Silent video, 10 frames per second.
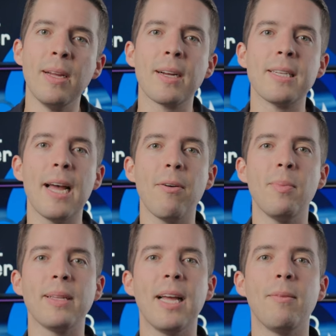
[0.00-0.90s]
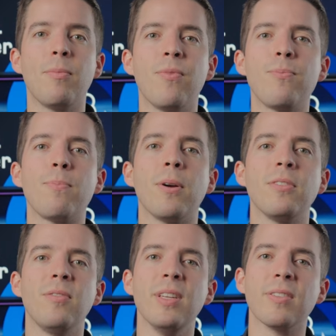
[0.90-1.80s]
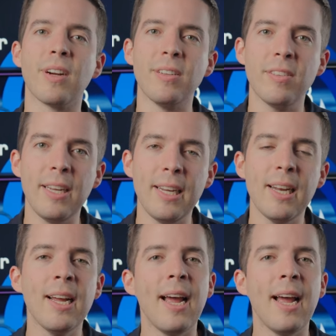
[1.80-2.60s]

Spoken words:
because that will make that person feel very seen.